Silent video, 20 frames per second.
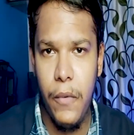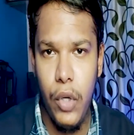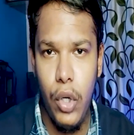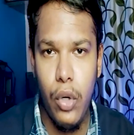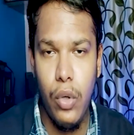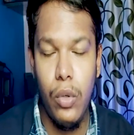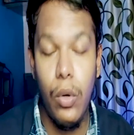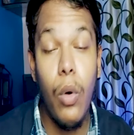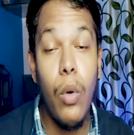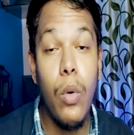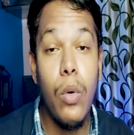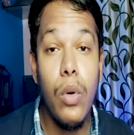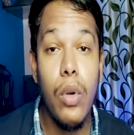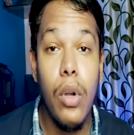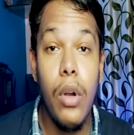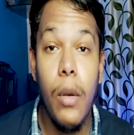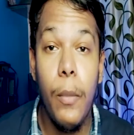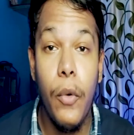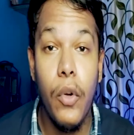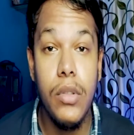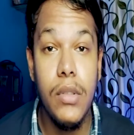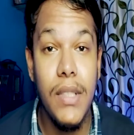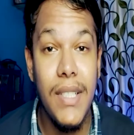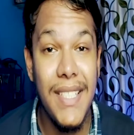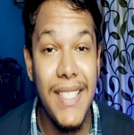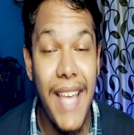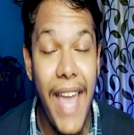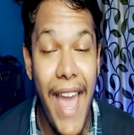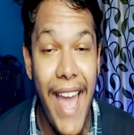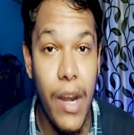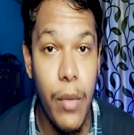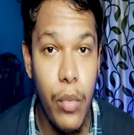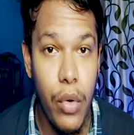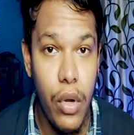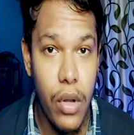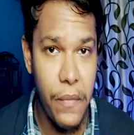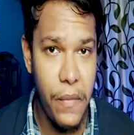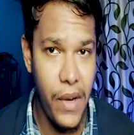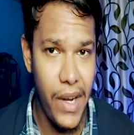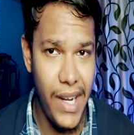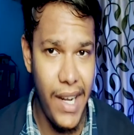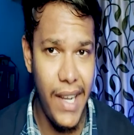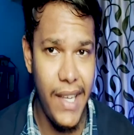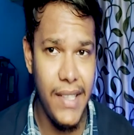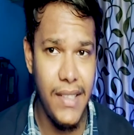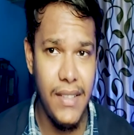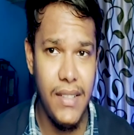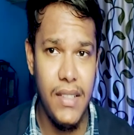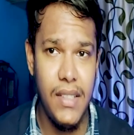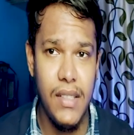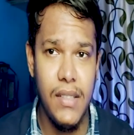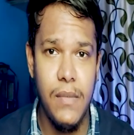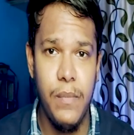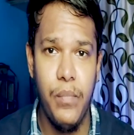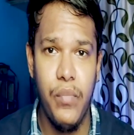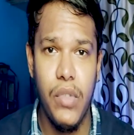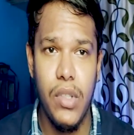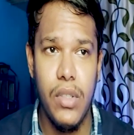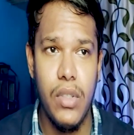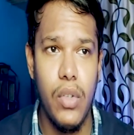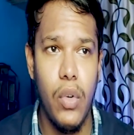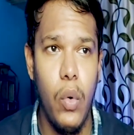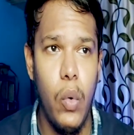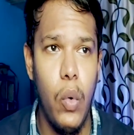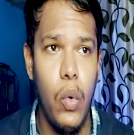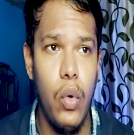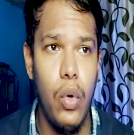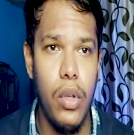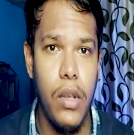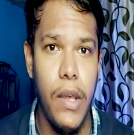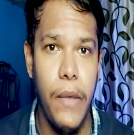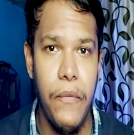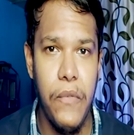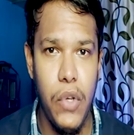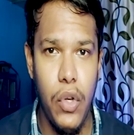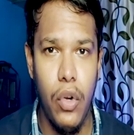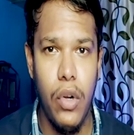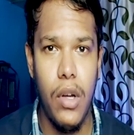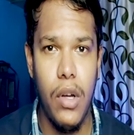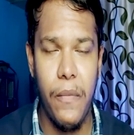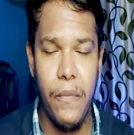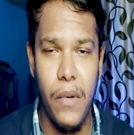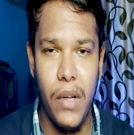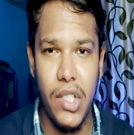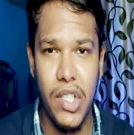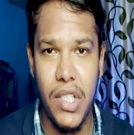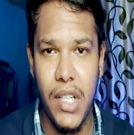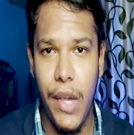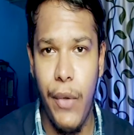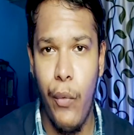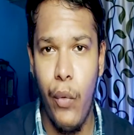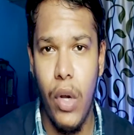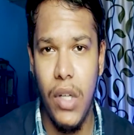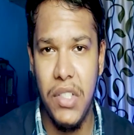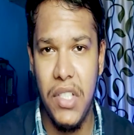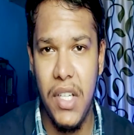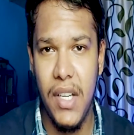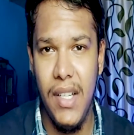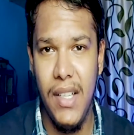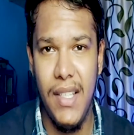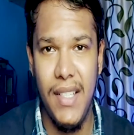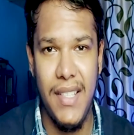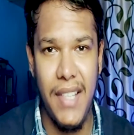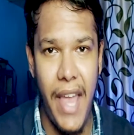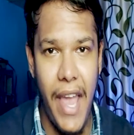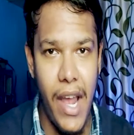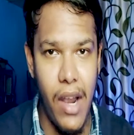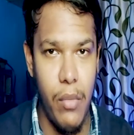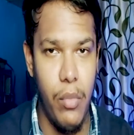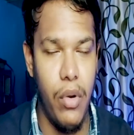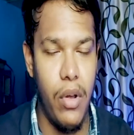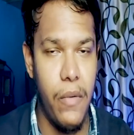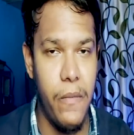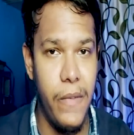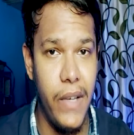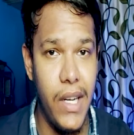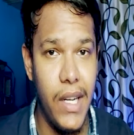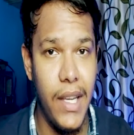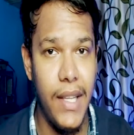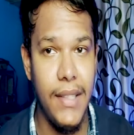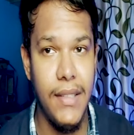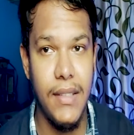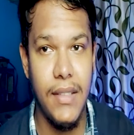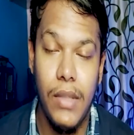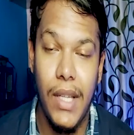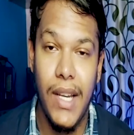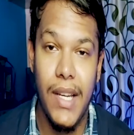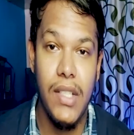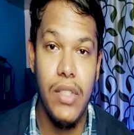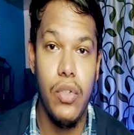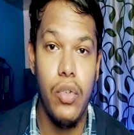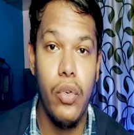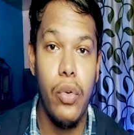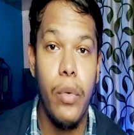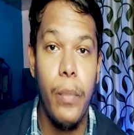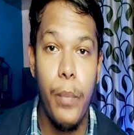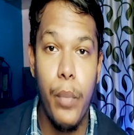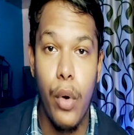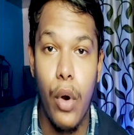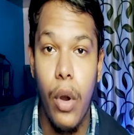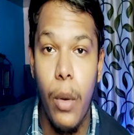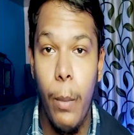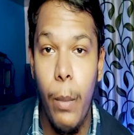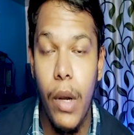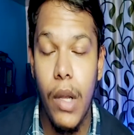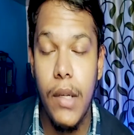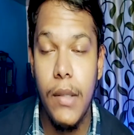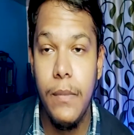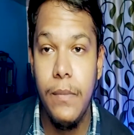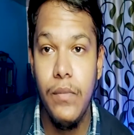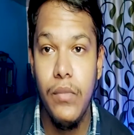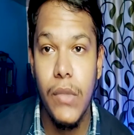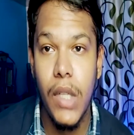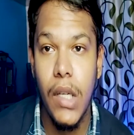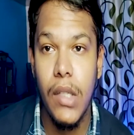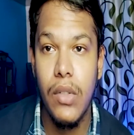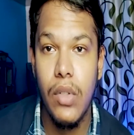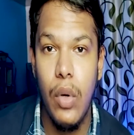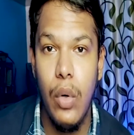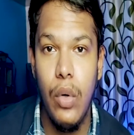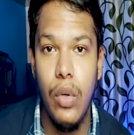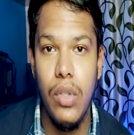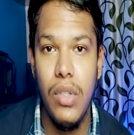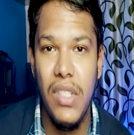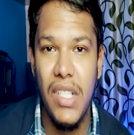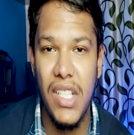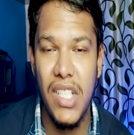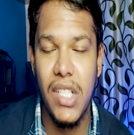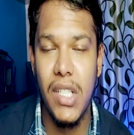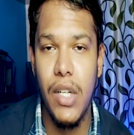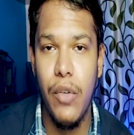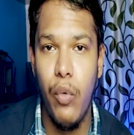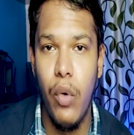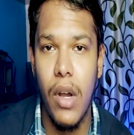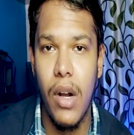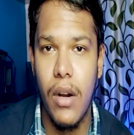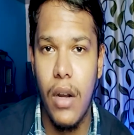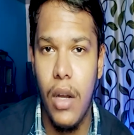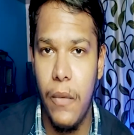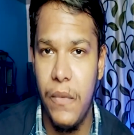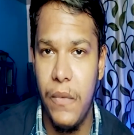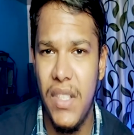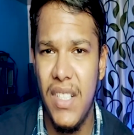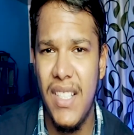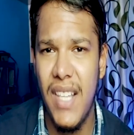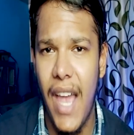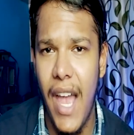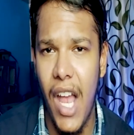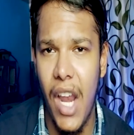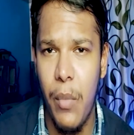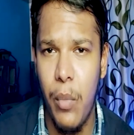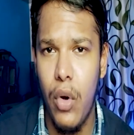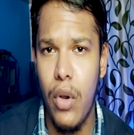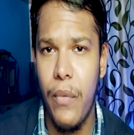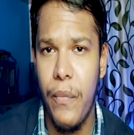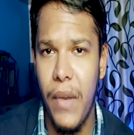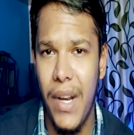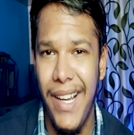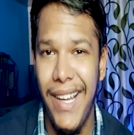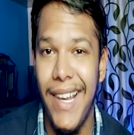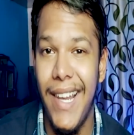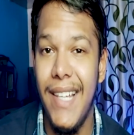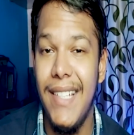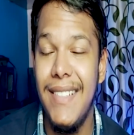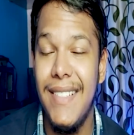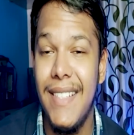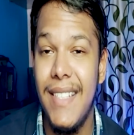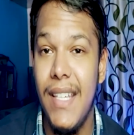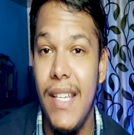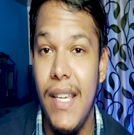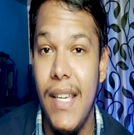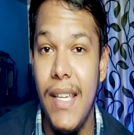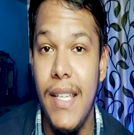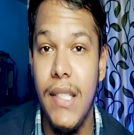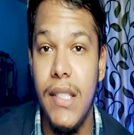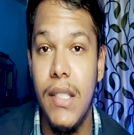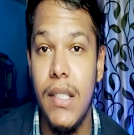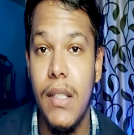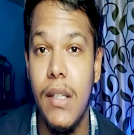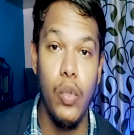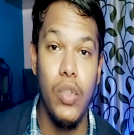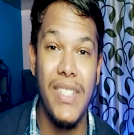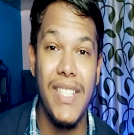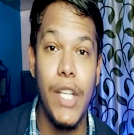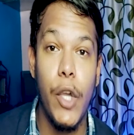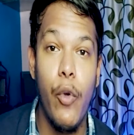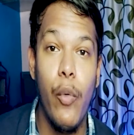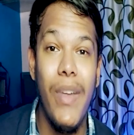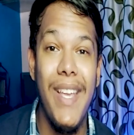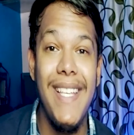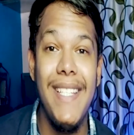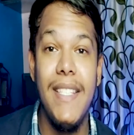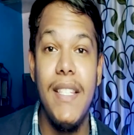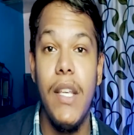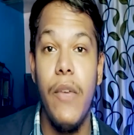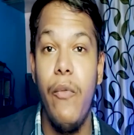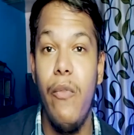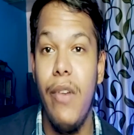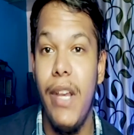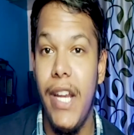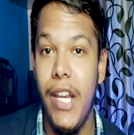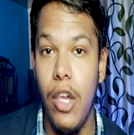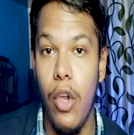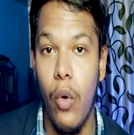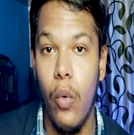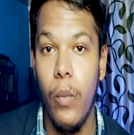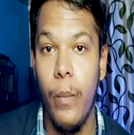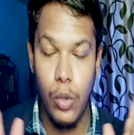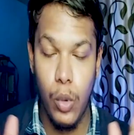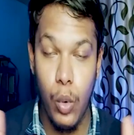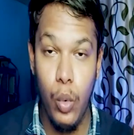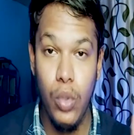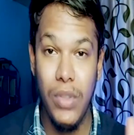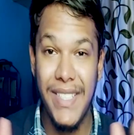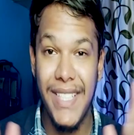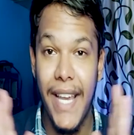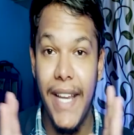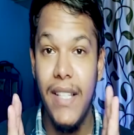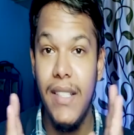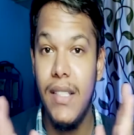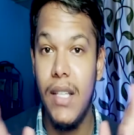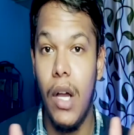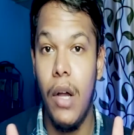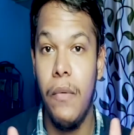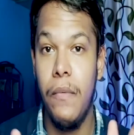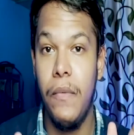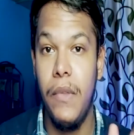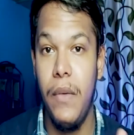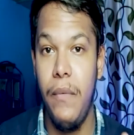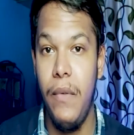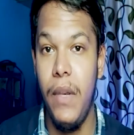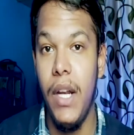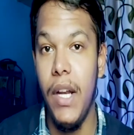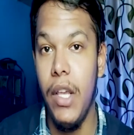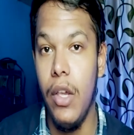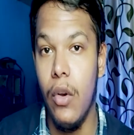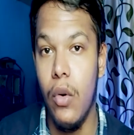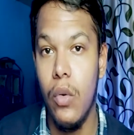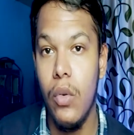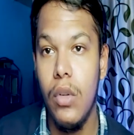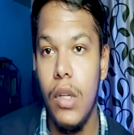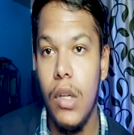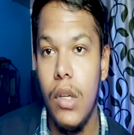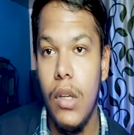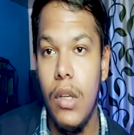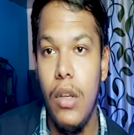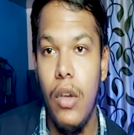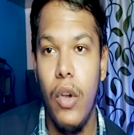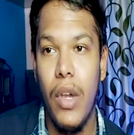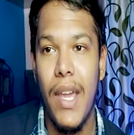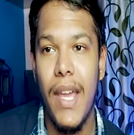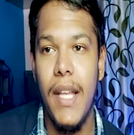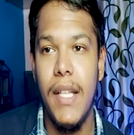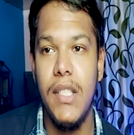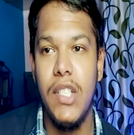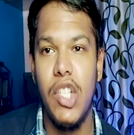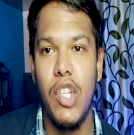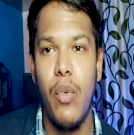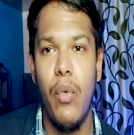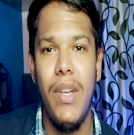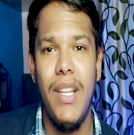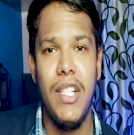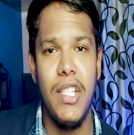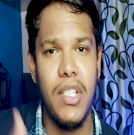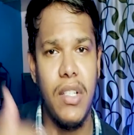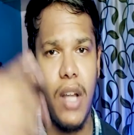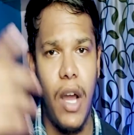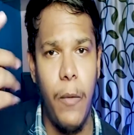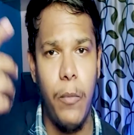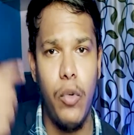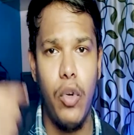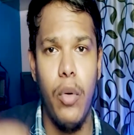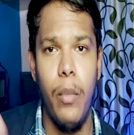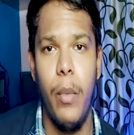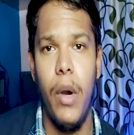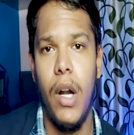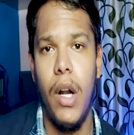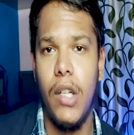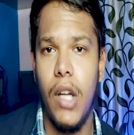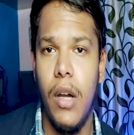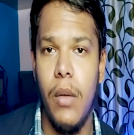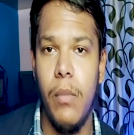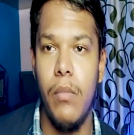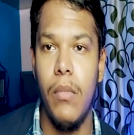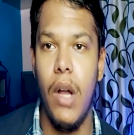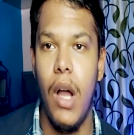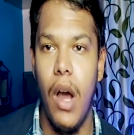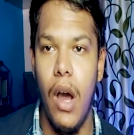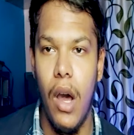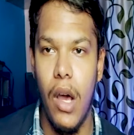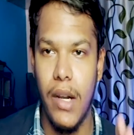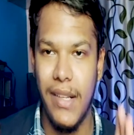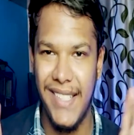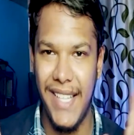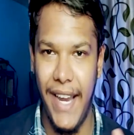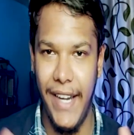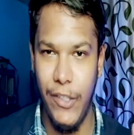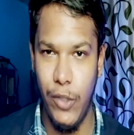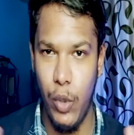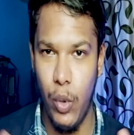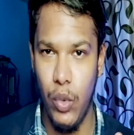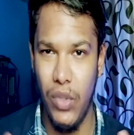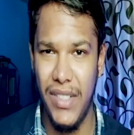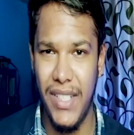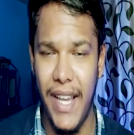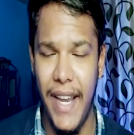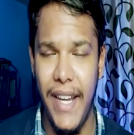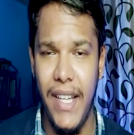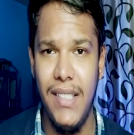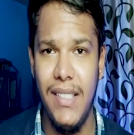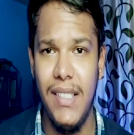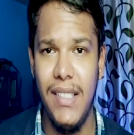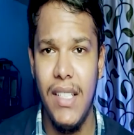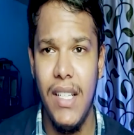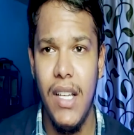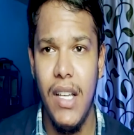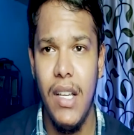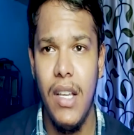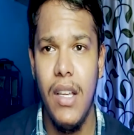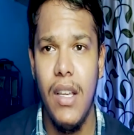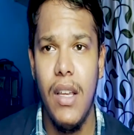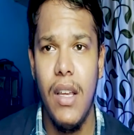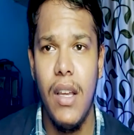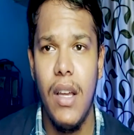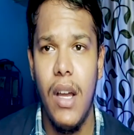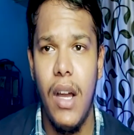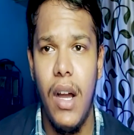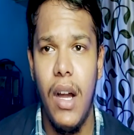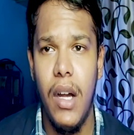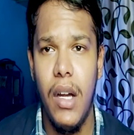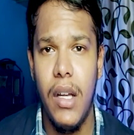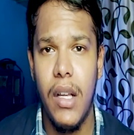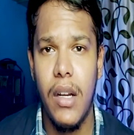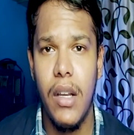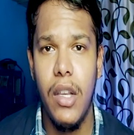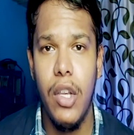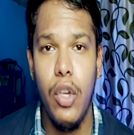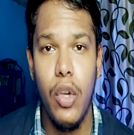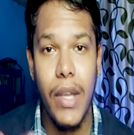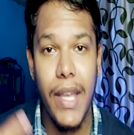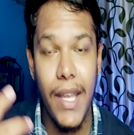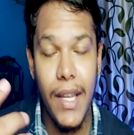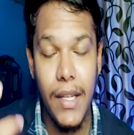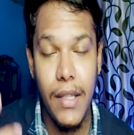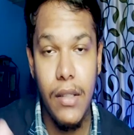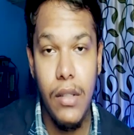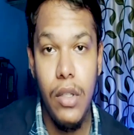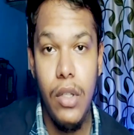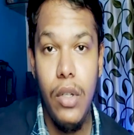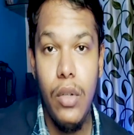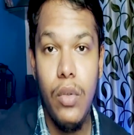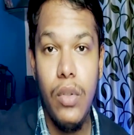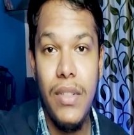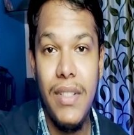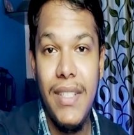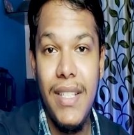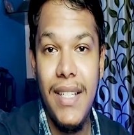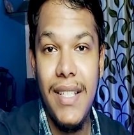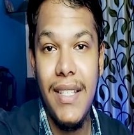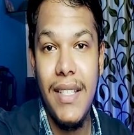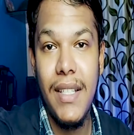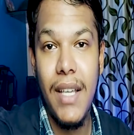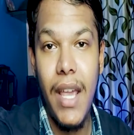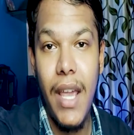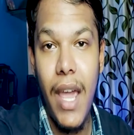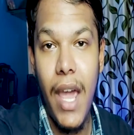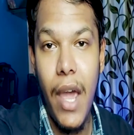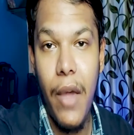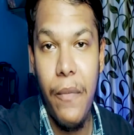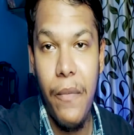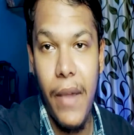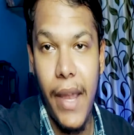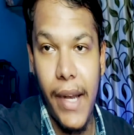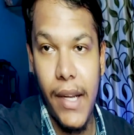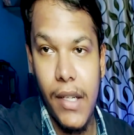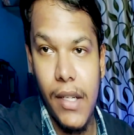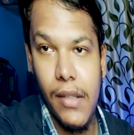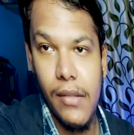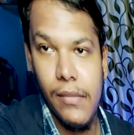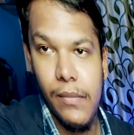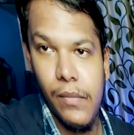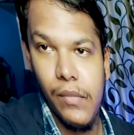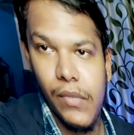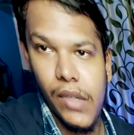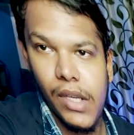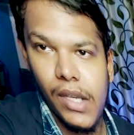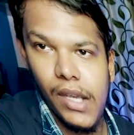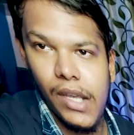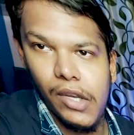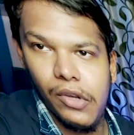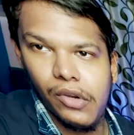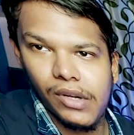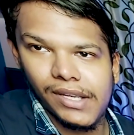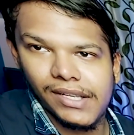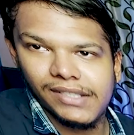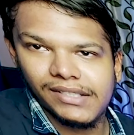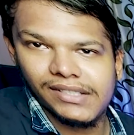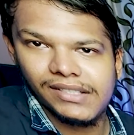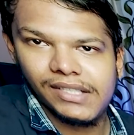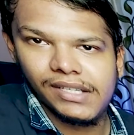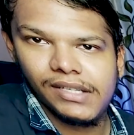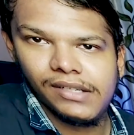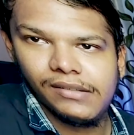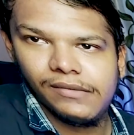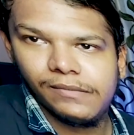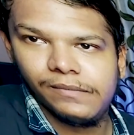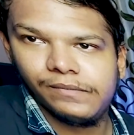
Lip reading: you don't know about this anamorphic lens, so if you are first time watching this anamorphic lens, there is no problem. So just to work off this anamorphic lens is to squeeze the video, two sides of the video. You can squeeze top to bottom or side to sides, or you can use this effect. Here you can see,